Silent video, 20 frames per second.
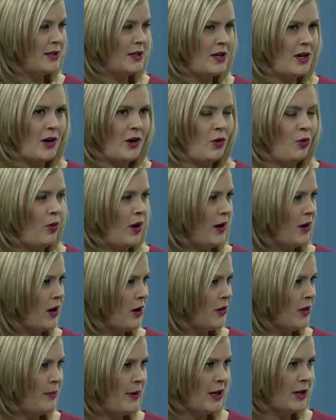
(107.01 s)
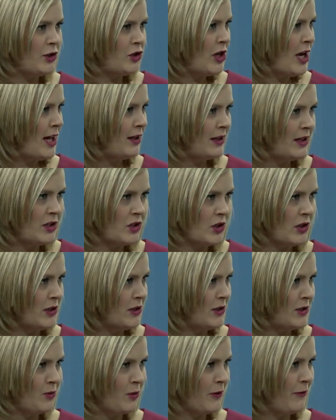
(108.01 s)
to know what are the big
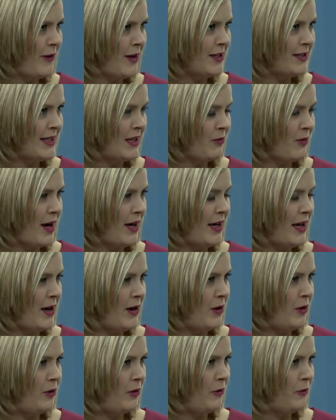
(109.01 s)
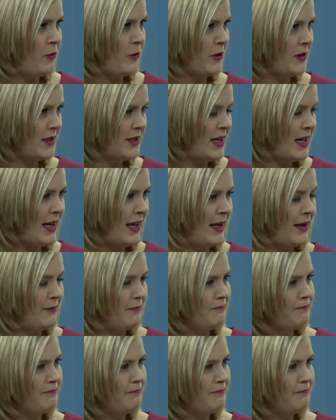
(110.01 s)
challenges we're facing right now for the city?